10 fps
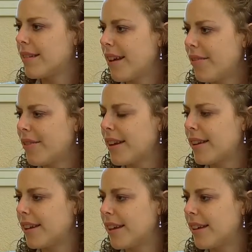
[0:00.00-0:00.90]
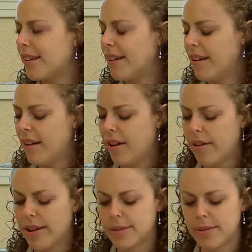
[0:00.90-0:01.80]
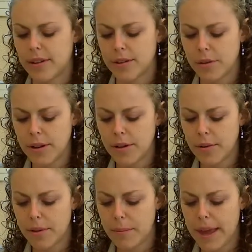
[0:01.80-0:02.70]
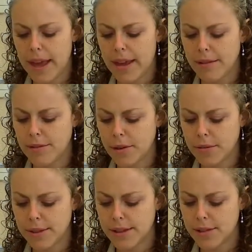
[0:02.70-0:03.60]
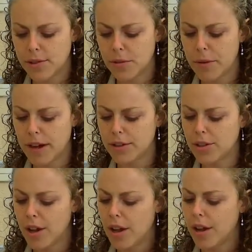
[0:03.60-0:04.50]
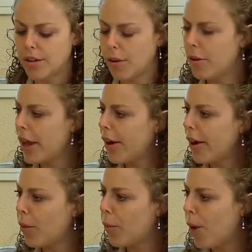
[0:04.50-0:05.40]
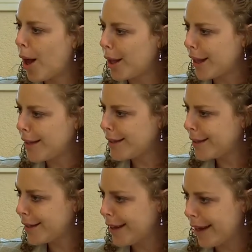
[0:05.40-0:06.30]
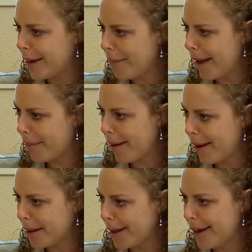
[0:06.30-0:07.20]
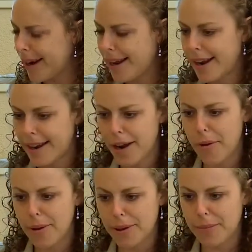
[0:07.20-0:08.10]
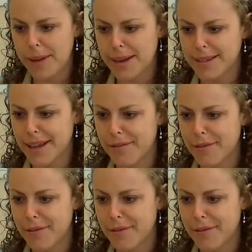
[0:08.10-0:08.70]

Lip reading: Definitely. Okay, so don't ignore the pain, don't sit too much, don't carry a wallet in a back pocket. And I know what you mean, because